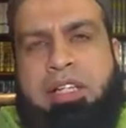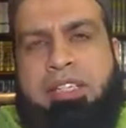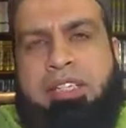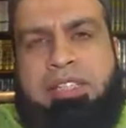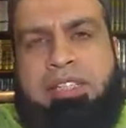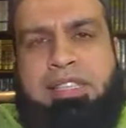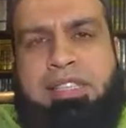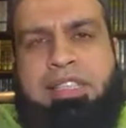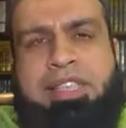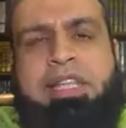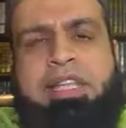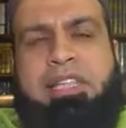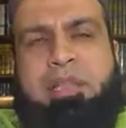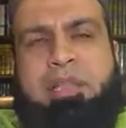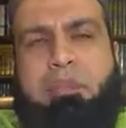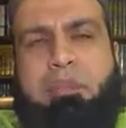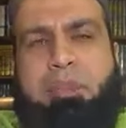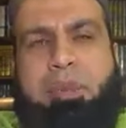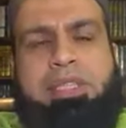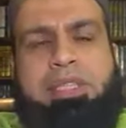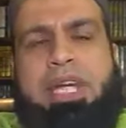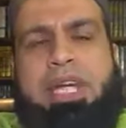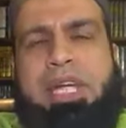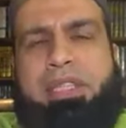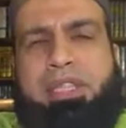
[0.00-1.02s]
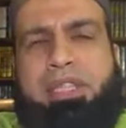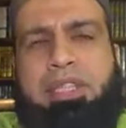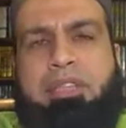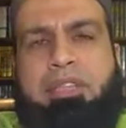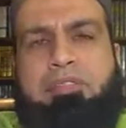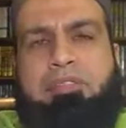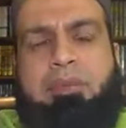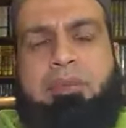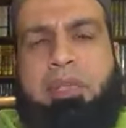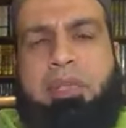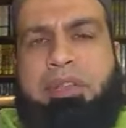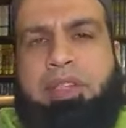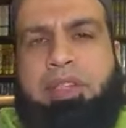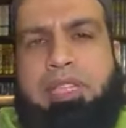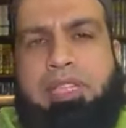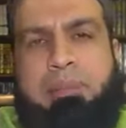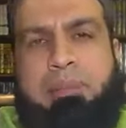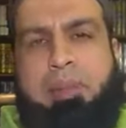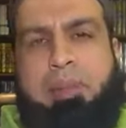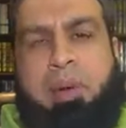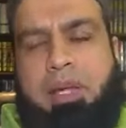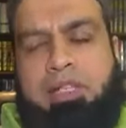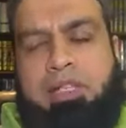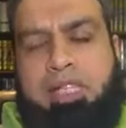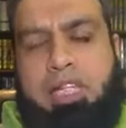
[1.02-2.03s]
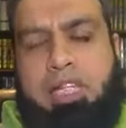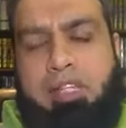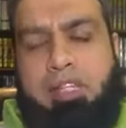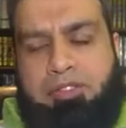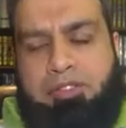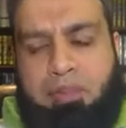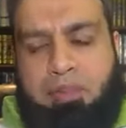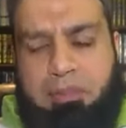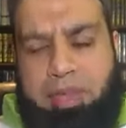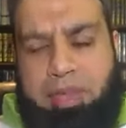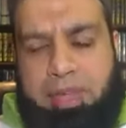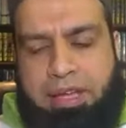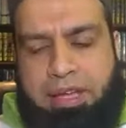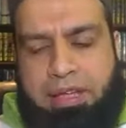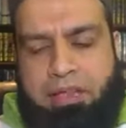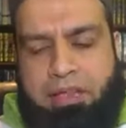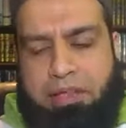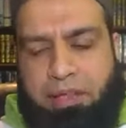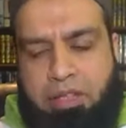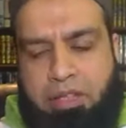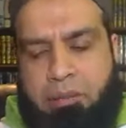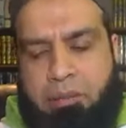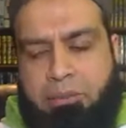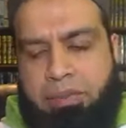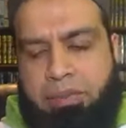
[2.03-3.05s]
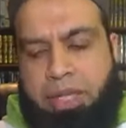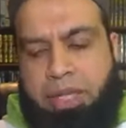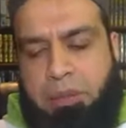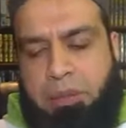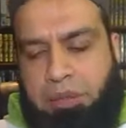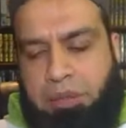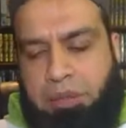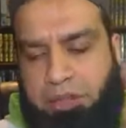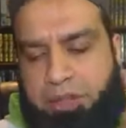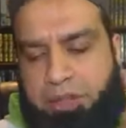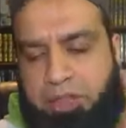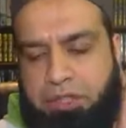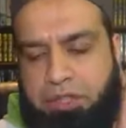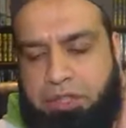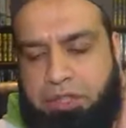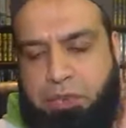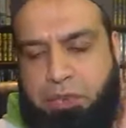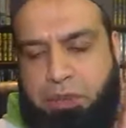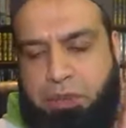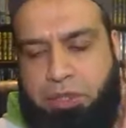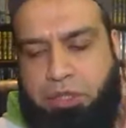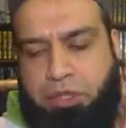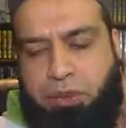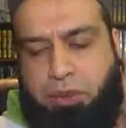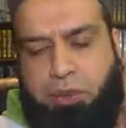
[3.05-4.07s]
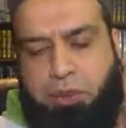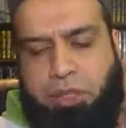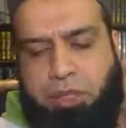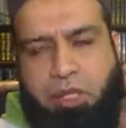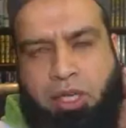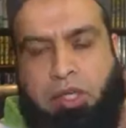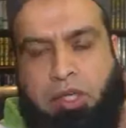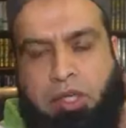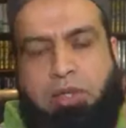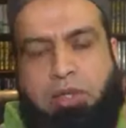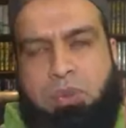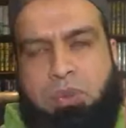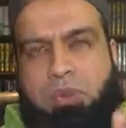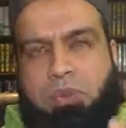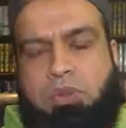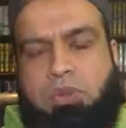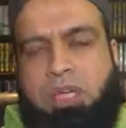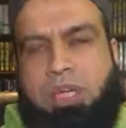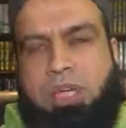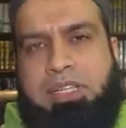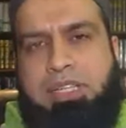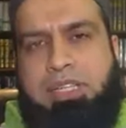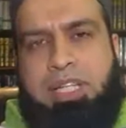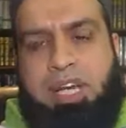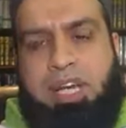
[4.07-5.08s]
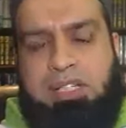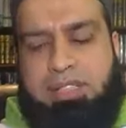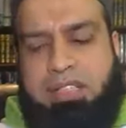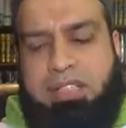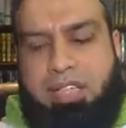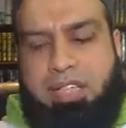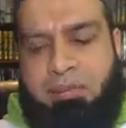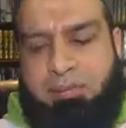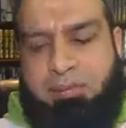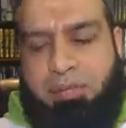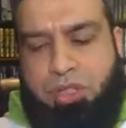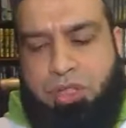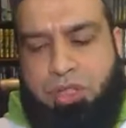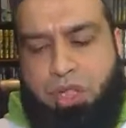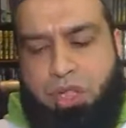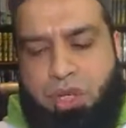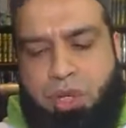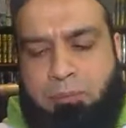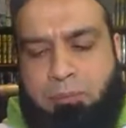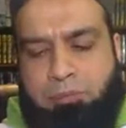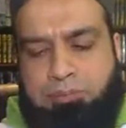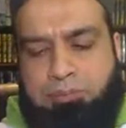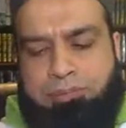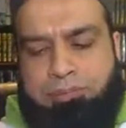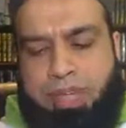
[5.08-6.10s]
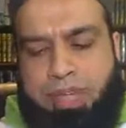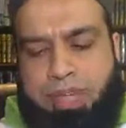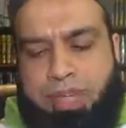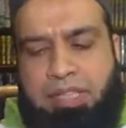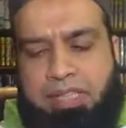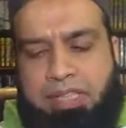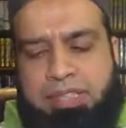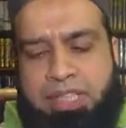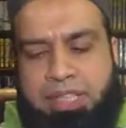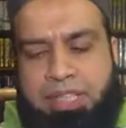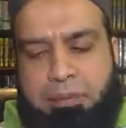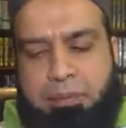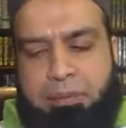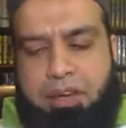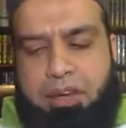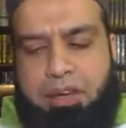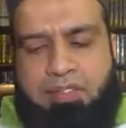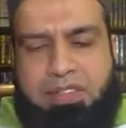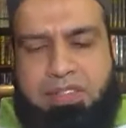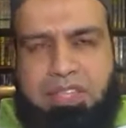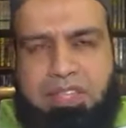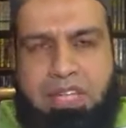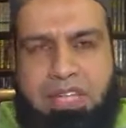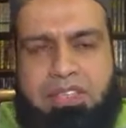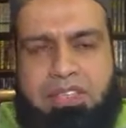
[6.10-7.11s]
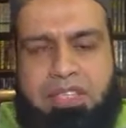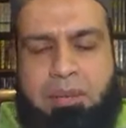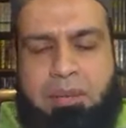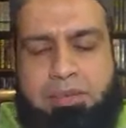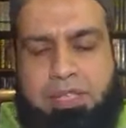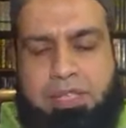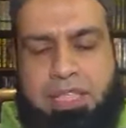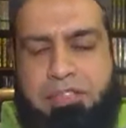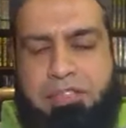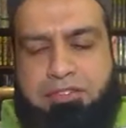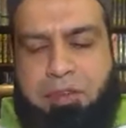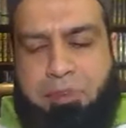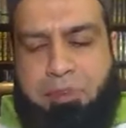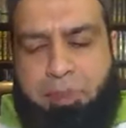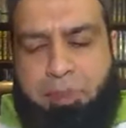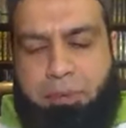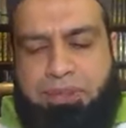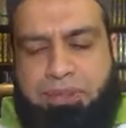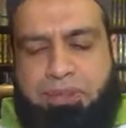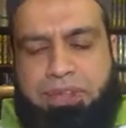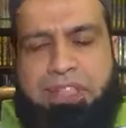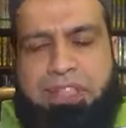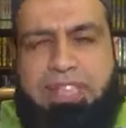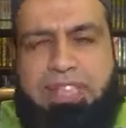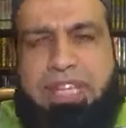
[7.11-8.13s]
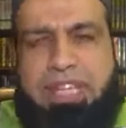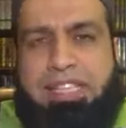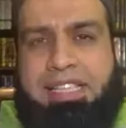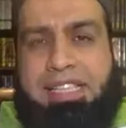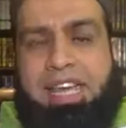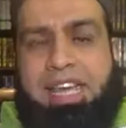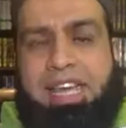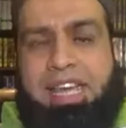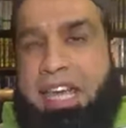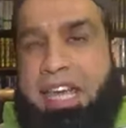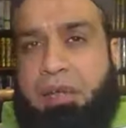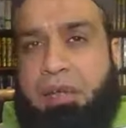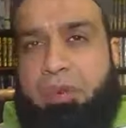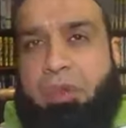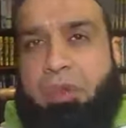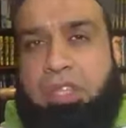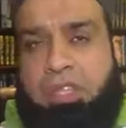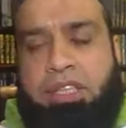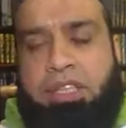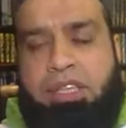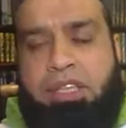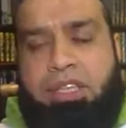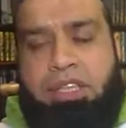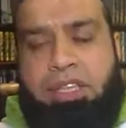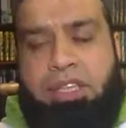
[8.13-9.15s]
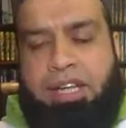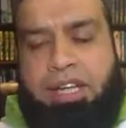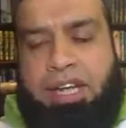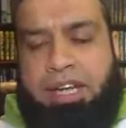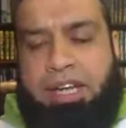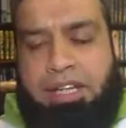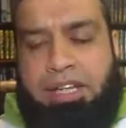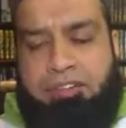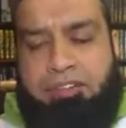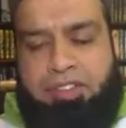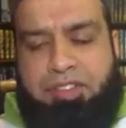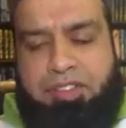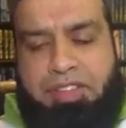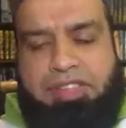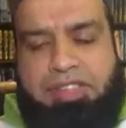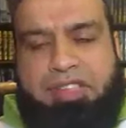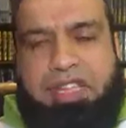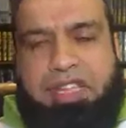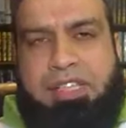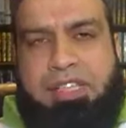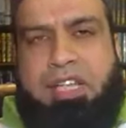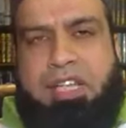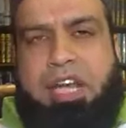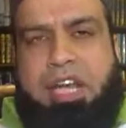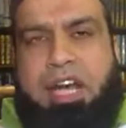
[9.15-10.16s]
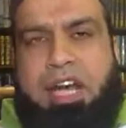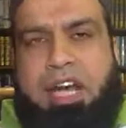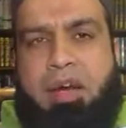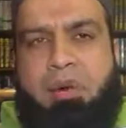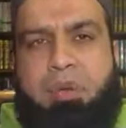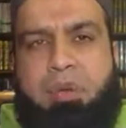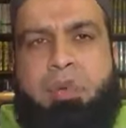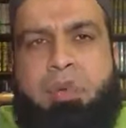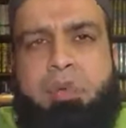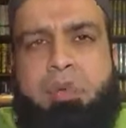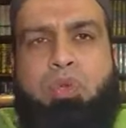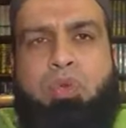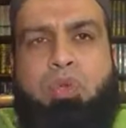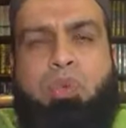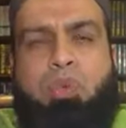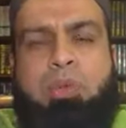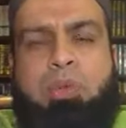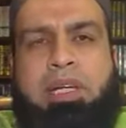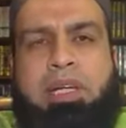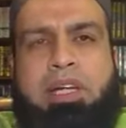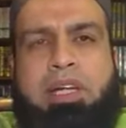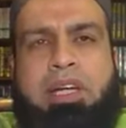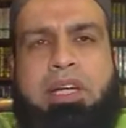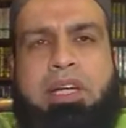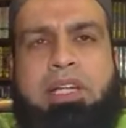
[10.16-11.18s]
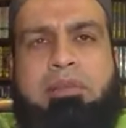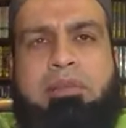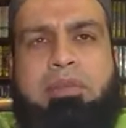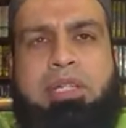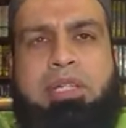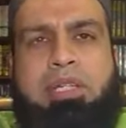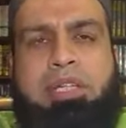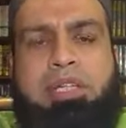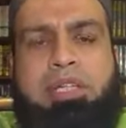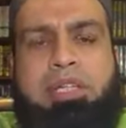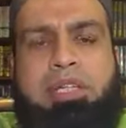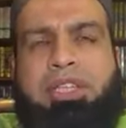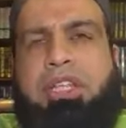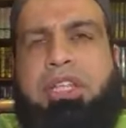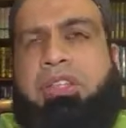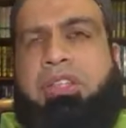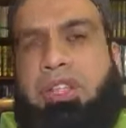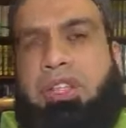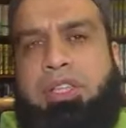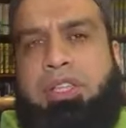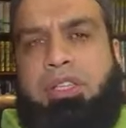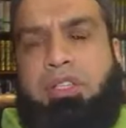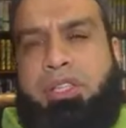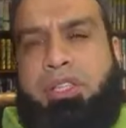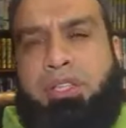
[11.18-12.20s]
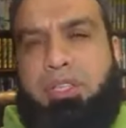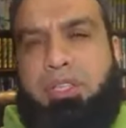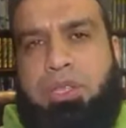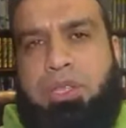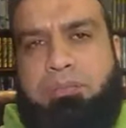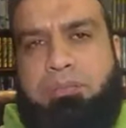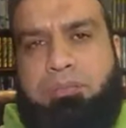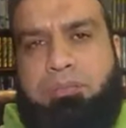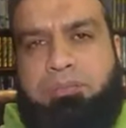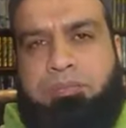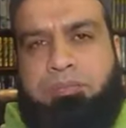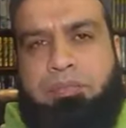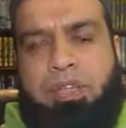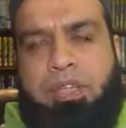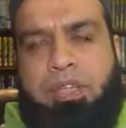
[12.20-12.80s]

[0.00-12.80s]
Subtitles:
Seek the protection from Allah subhanahu wa ta'ala from anger. And I'm going to share this with you. Rasulullah sallallahu alaihi wasallam saw, and he said, the Prophet sallallahu alaihi wasallam said, if a person gets angry, and if he says, "A'udhu billahi minash shaitanir rajim,"